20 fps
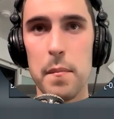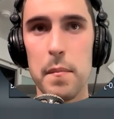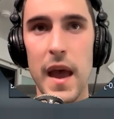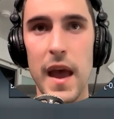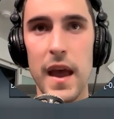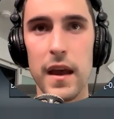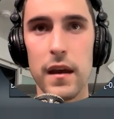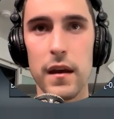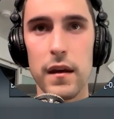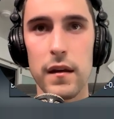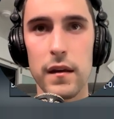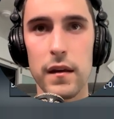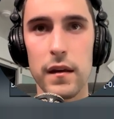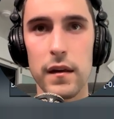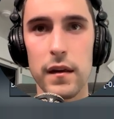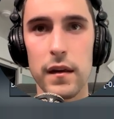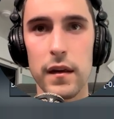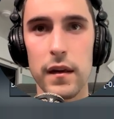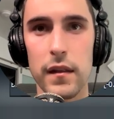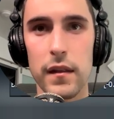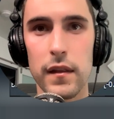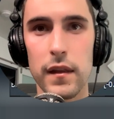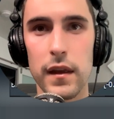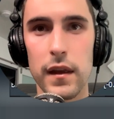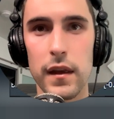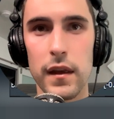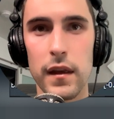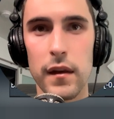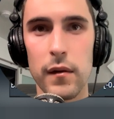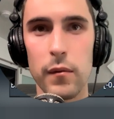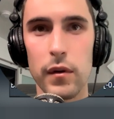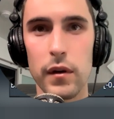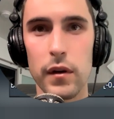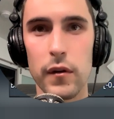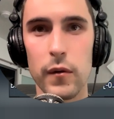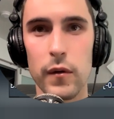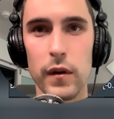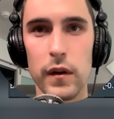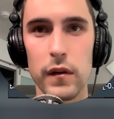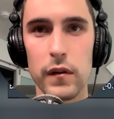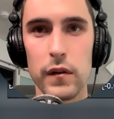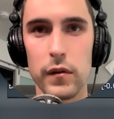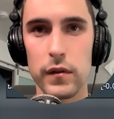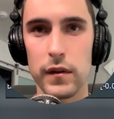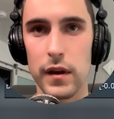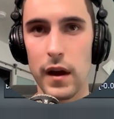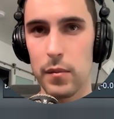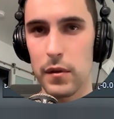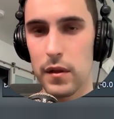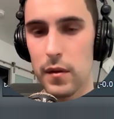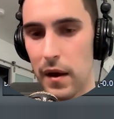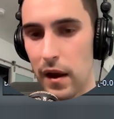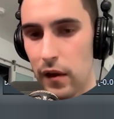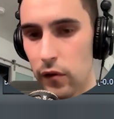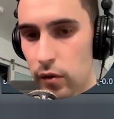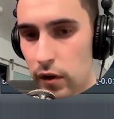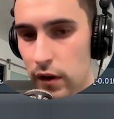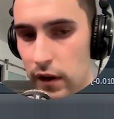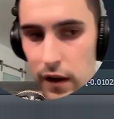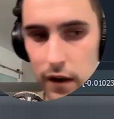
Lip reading: pay, and then we're going to type in the password